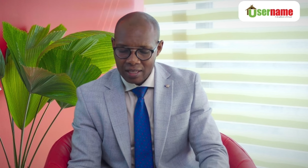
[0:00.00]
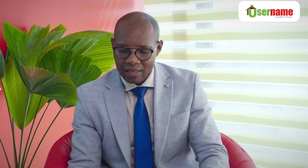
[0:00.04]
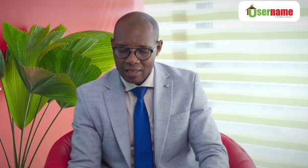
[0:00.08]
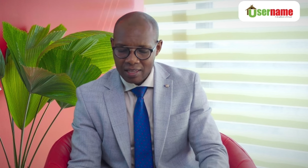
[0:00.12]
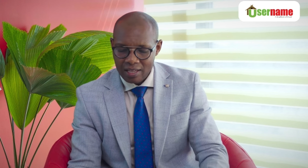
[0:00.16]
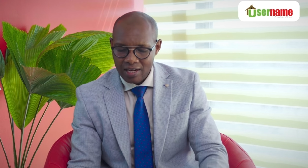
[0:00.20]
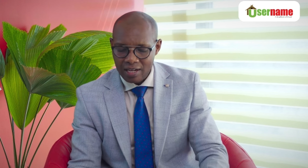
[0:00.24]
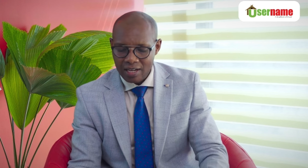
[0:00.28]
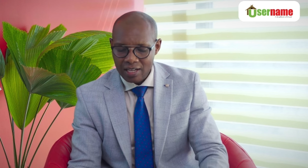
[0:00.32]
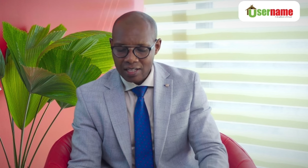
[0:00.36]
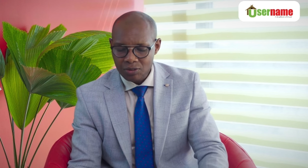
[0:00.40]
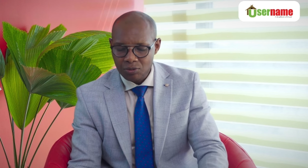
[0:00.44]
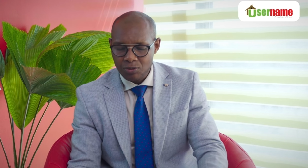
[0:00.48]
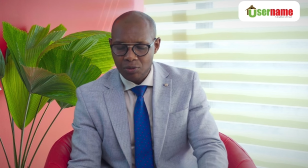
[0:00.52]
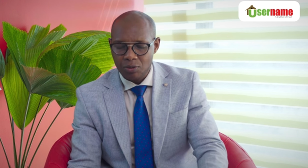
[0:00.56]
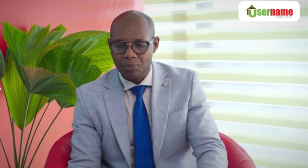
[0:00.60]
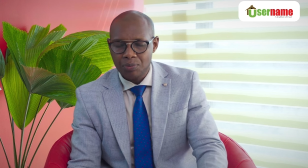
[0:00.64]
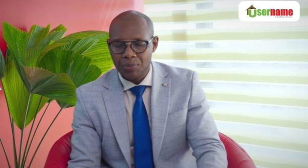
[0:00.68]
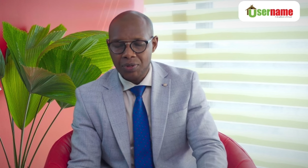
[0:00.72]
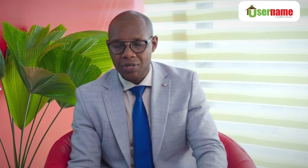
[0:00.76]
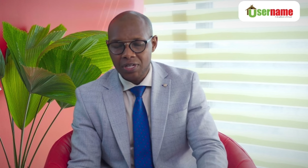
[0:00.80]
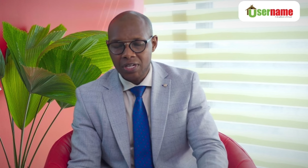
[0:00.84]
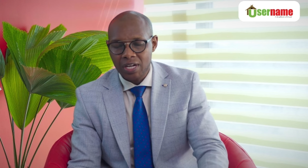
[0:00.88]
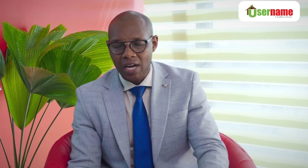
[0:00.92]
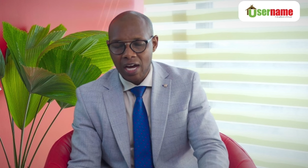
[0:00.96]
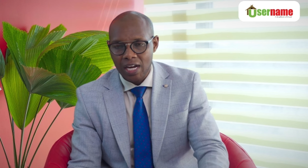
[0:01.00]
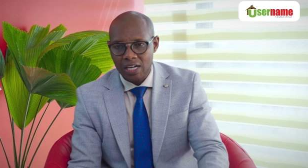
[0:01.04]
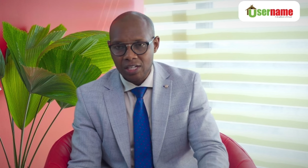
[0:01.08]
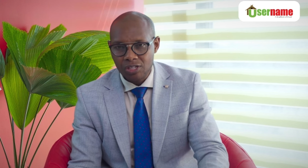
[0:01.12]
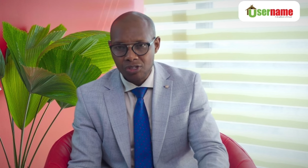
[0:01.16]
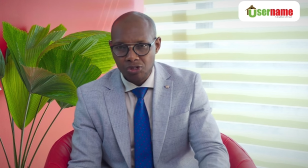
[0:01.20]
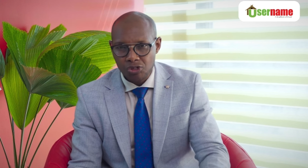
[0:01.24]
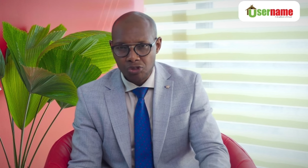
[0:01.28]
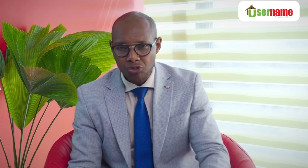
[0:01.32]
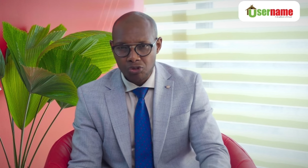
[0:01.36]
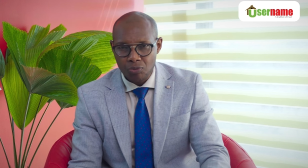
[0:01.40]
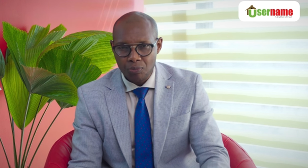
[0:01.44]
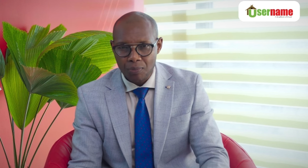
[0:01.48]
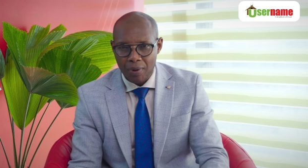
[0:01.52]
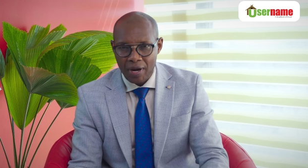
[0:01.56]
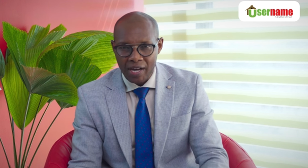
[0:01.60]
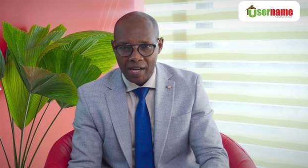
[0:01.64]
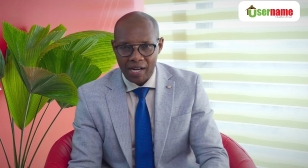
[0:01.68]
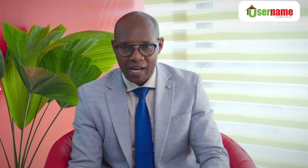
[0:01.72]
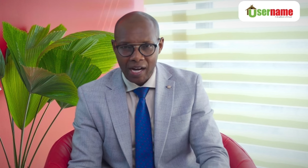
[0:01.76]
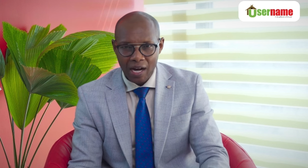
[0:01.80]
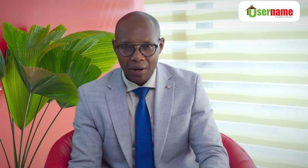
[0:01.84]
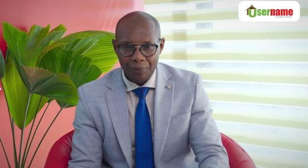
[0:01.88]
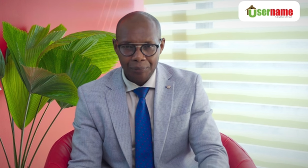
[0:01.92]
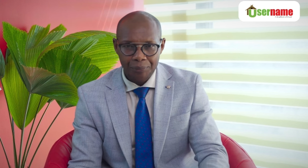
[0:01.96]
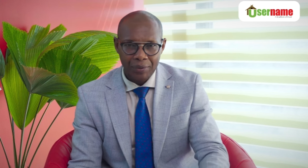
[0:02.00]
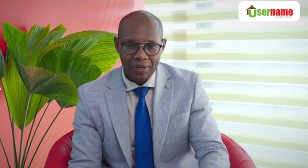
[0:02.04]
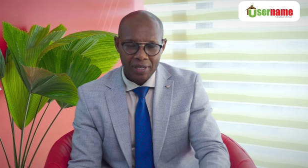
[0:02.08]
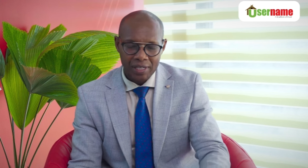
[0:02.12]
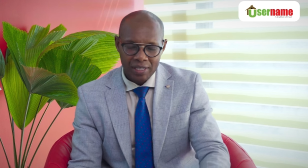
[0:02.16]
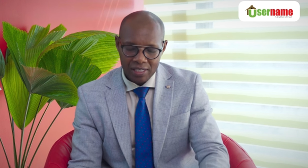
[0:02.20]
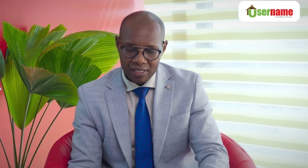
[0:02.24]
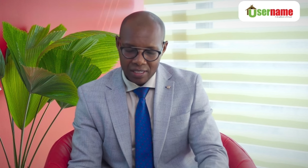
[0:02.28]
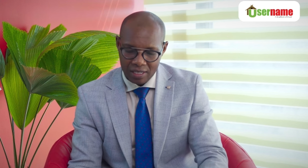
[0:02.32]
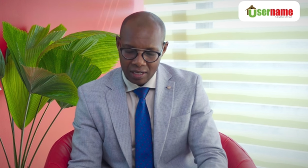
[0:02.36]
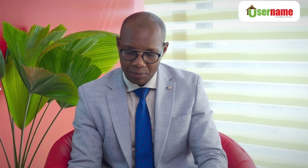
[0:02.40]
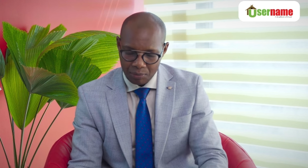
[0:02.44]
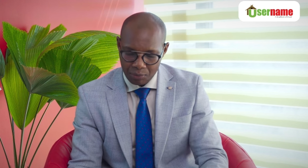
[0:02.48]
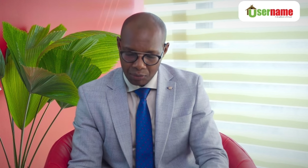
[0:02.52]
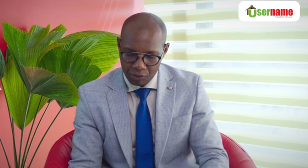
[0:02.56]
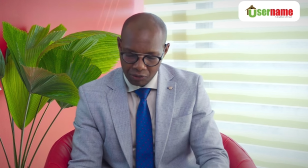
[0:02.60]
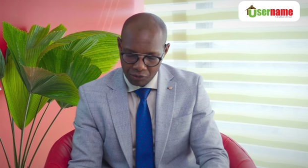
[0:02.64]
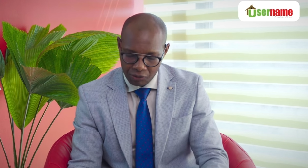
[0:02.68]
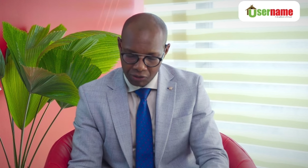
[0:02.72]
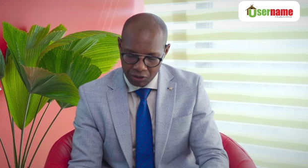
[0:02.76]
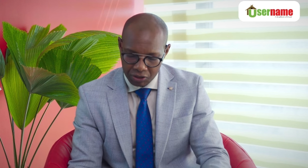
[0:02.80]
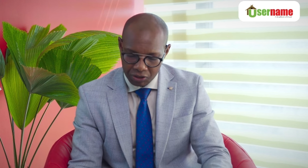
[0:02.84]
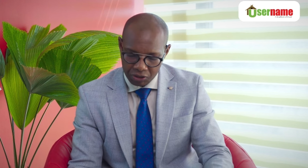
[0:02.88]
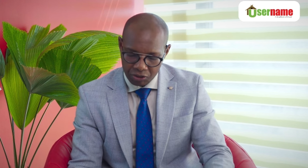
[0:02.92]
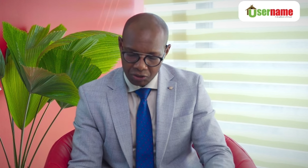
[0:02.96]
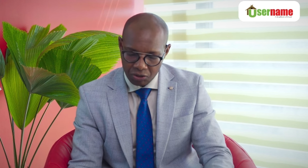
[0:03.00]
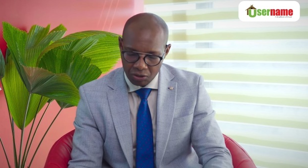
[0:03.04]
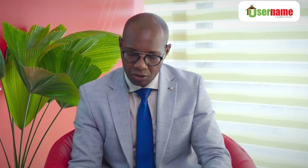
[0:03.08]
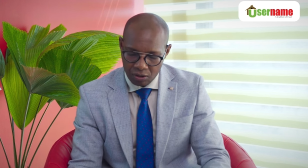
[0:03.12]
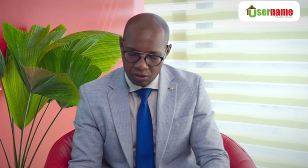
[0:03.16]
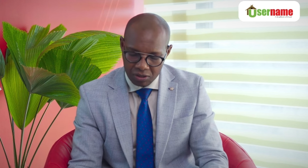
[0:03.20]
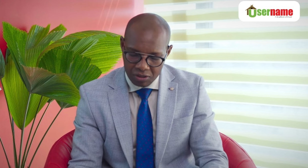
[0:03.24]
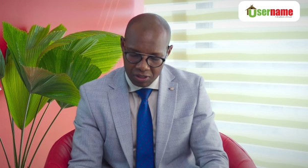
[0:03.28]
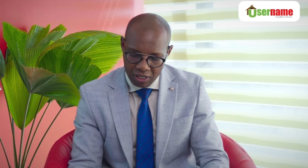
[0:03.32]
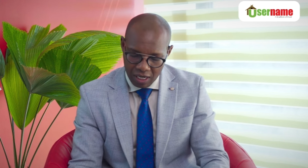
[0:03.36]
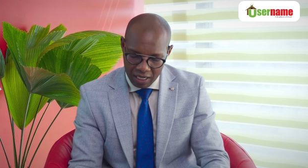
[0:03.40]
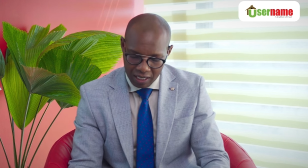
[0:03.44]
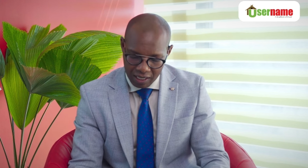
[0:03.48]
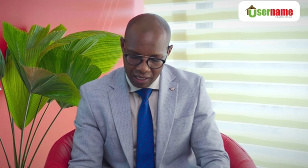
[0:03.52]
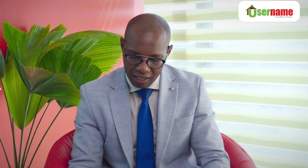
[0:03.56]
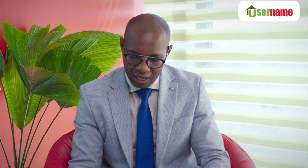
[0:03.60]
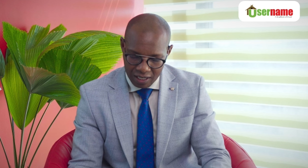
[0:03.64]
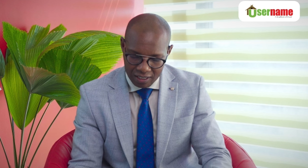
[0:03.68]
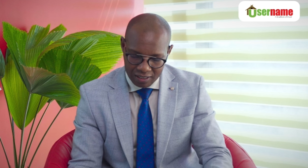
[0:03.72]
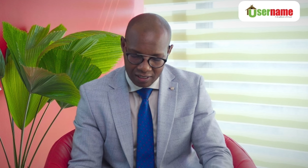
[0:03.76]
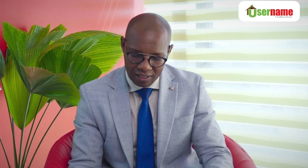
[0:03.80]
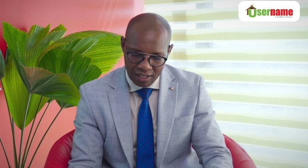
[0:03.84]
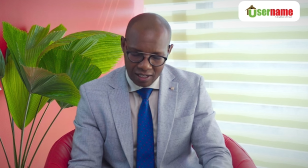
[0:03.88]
The rest will be done to you by companies and professionals like us.